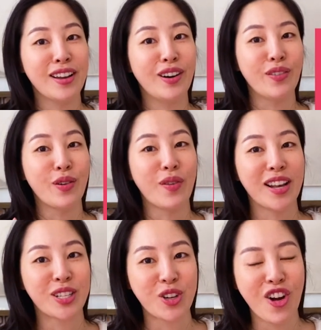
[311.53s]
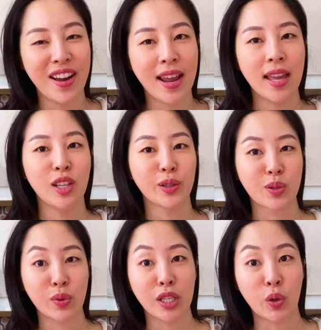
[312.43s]
of a restaurant and it
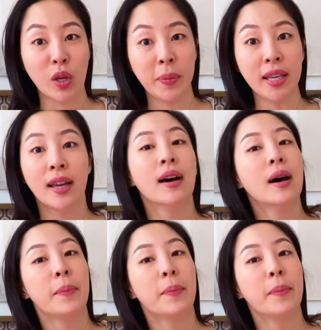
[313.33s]
looks really creepy.